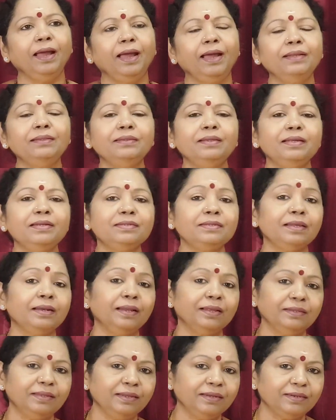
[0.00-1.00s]
And there is
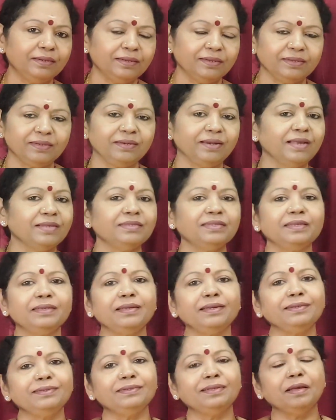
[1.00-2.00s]
another
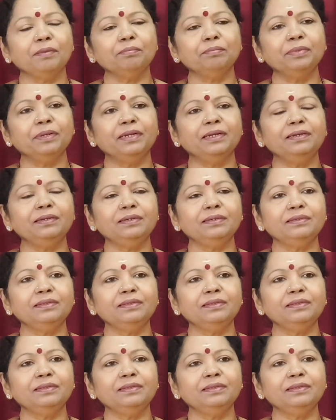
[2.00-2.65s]
classic example.